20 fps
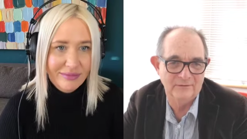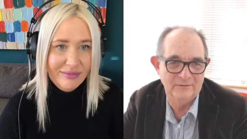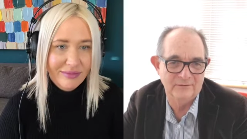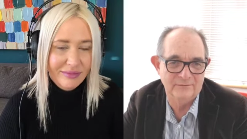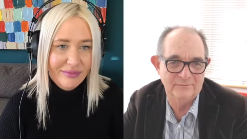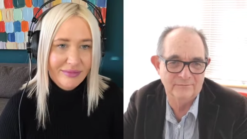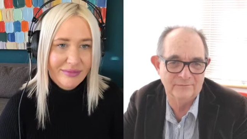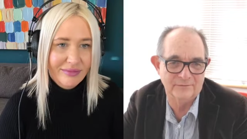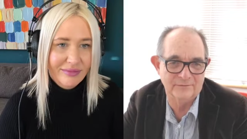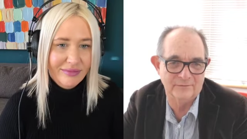
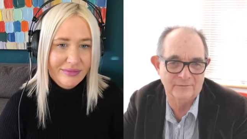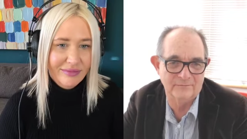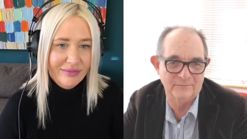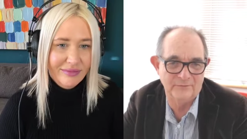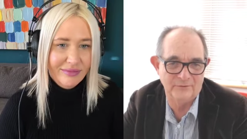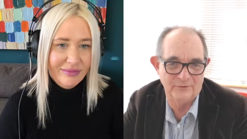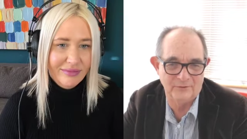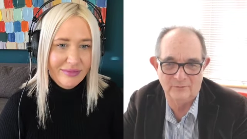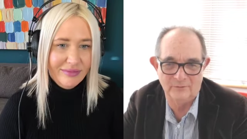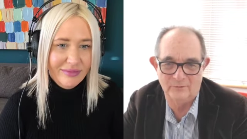Speaker 1: from
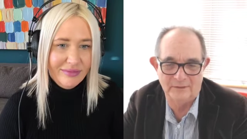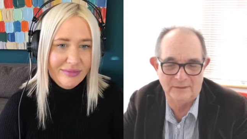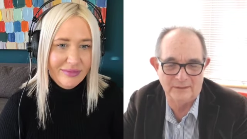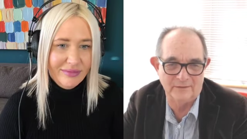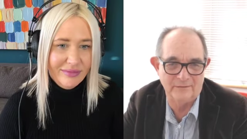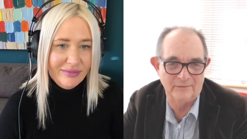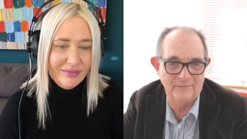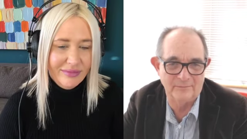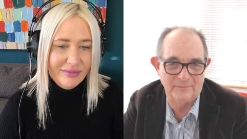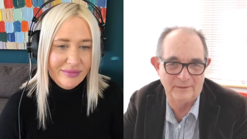you or
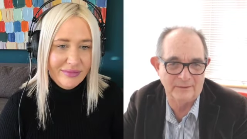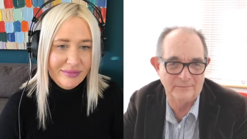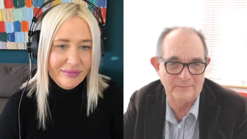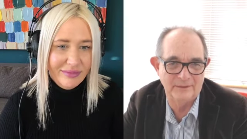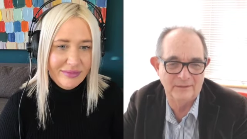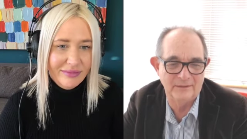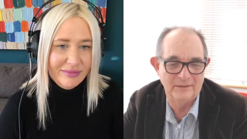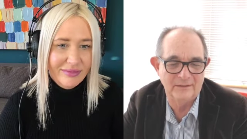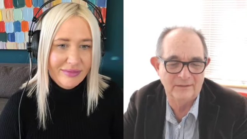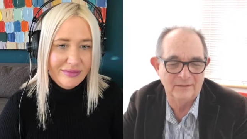others,
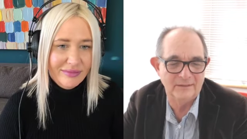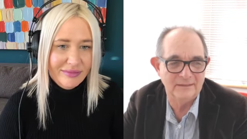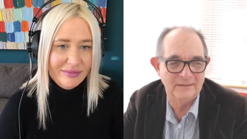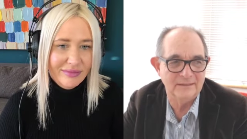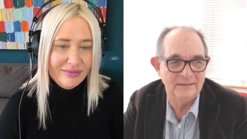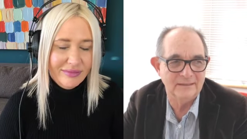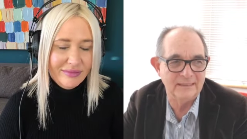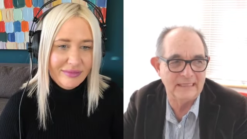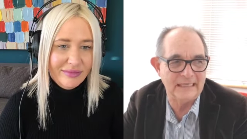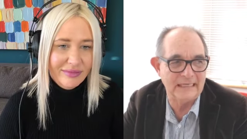maybe.
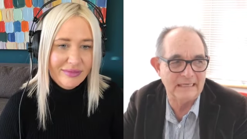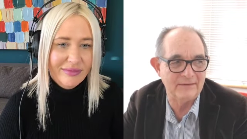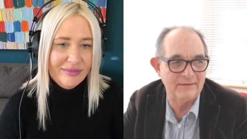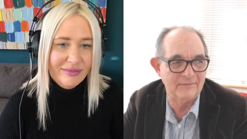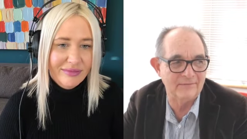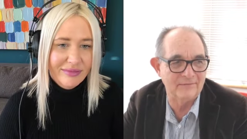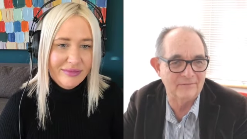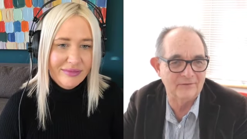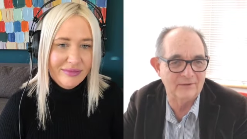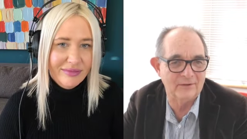
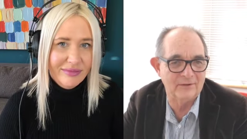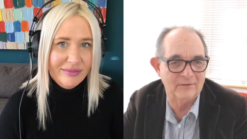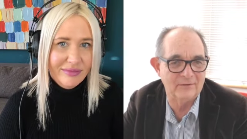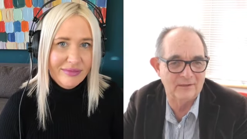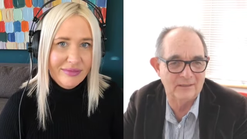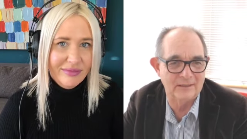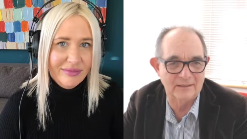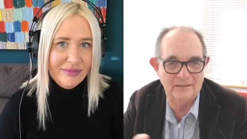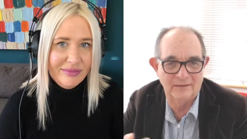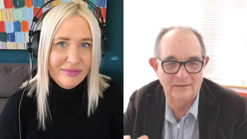And so
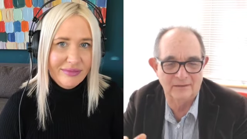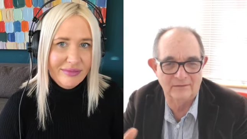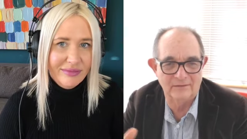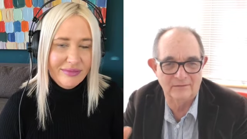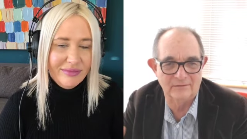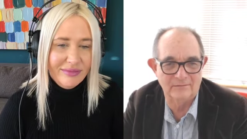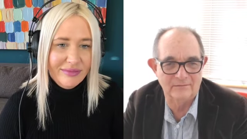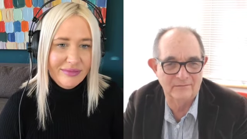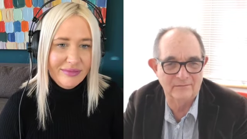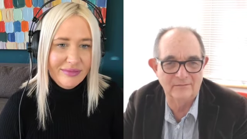I
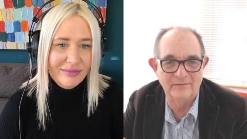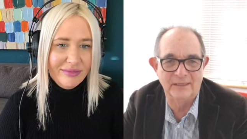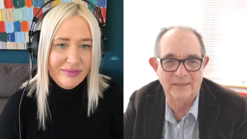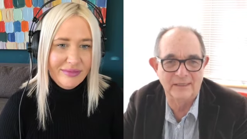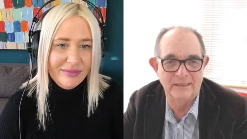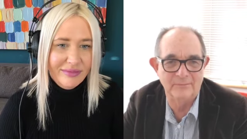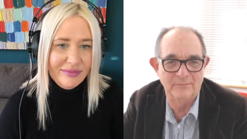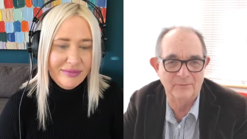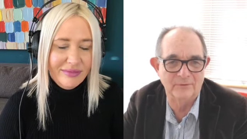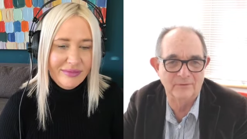can't
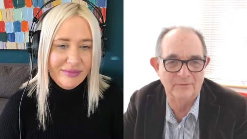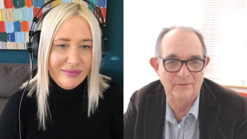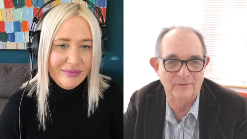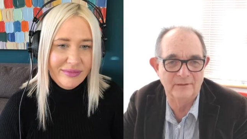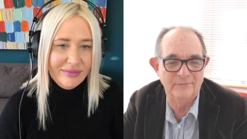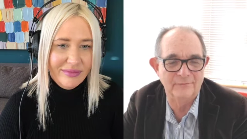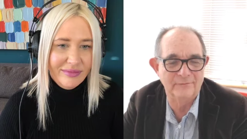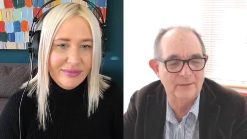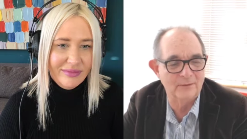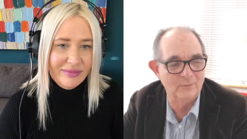say. But
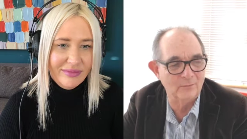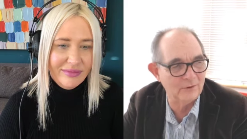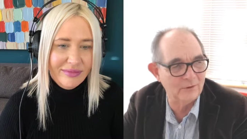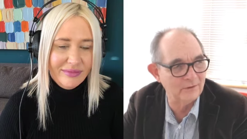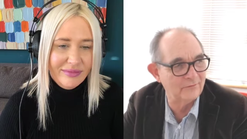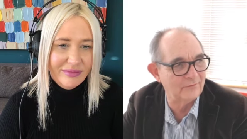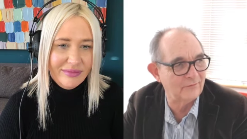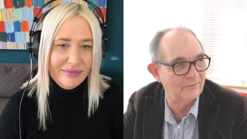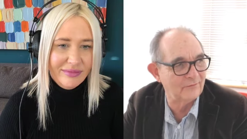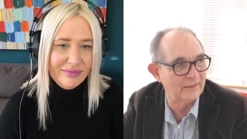if I were
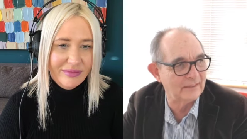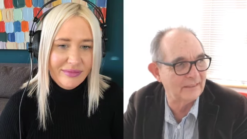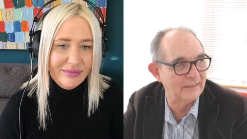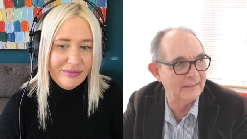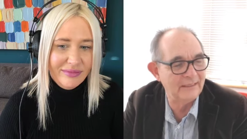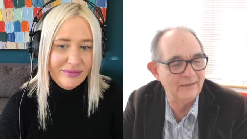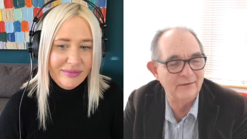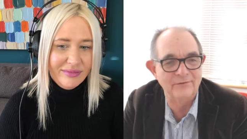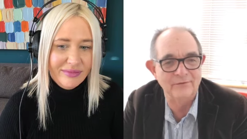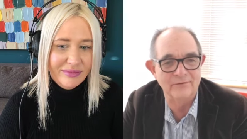to say,
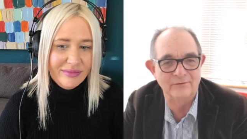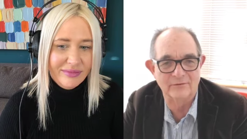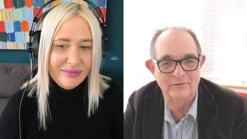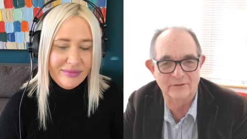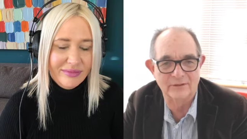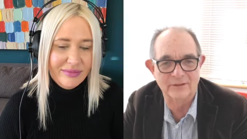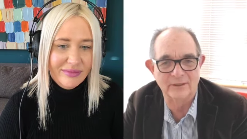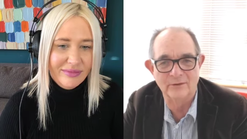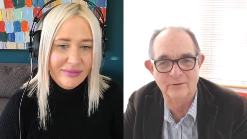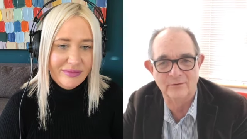is there a
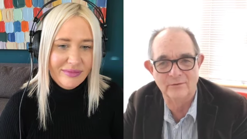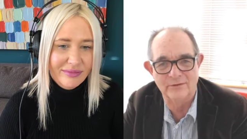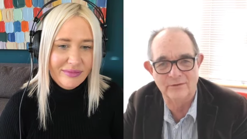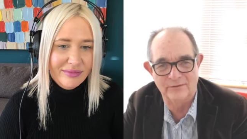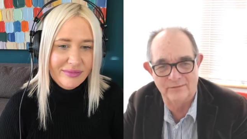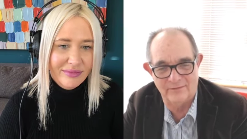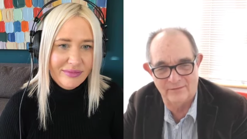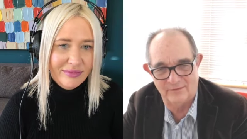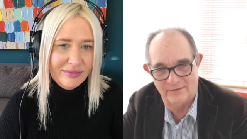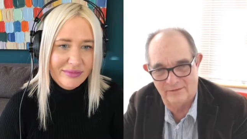code
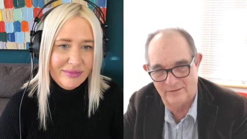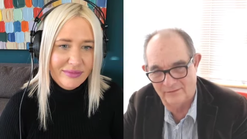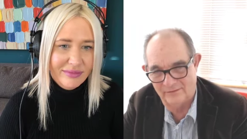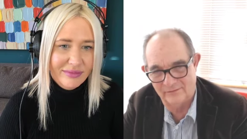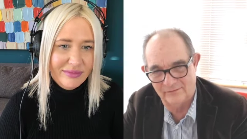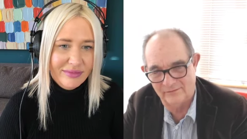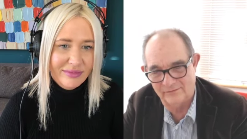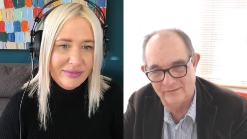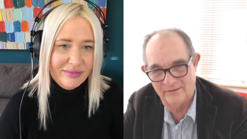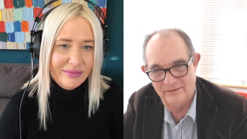in
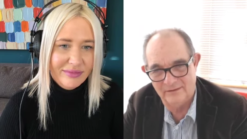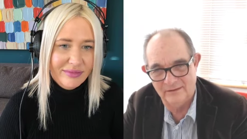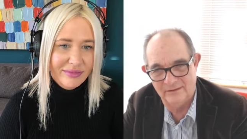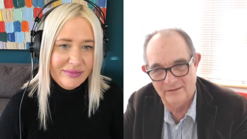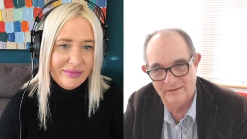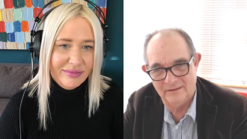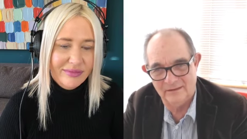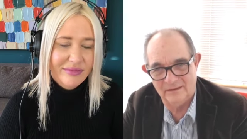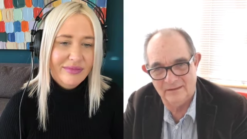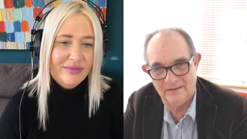things?
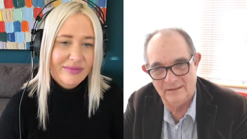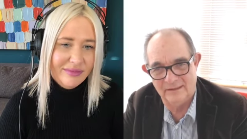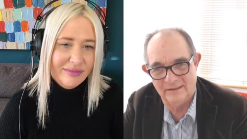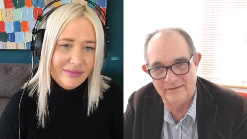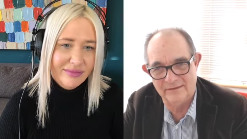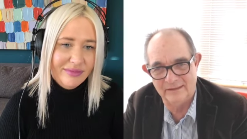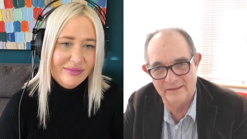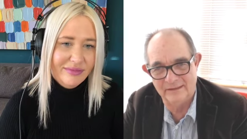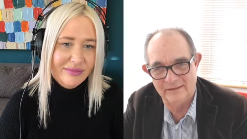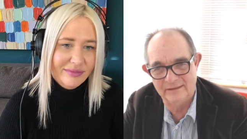I
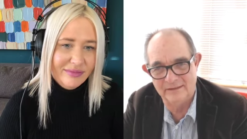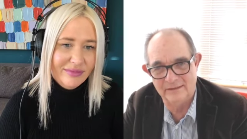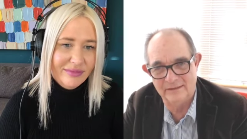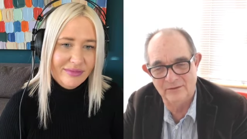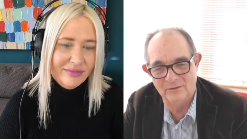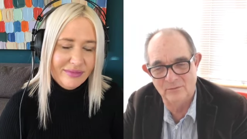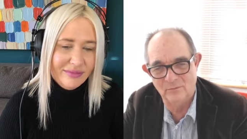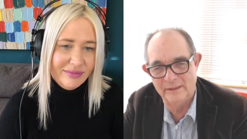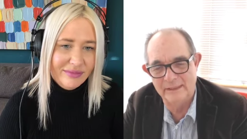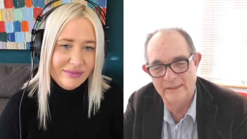think in
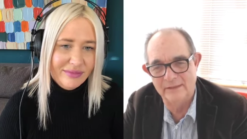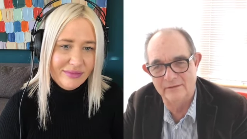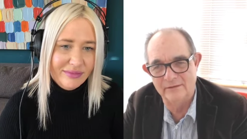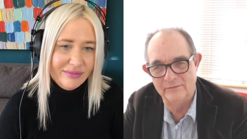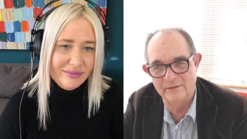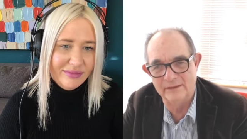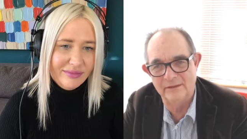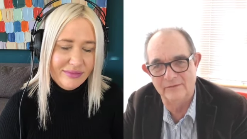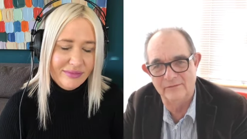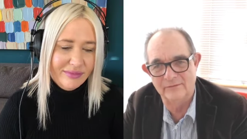a way there
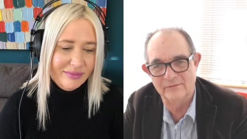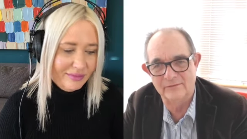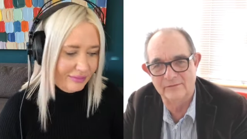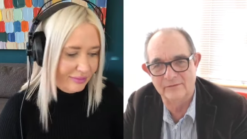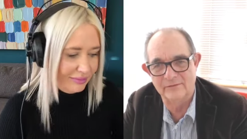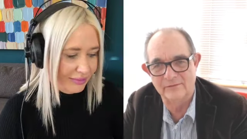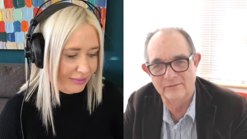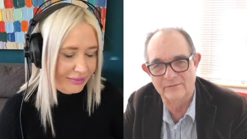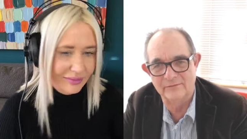is. There's a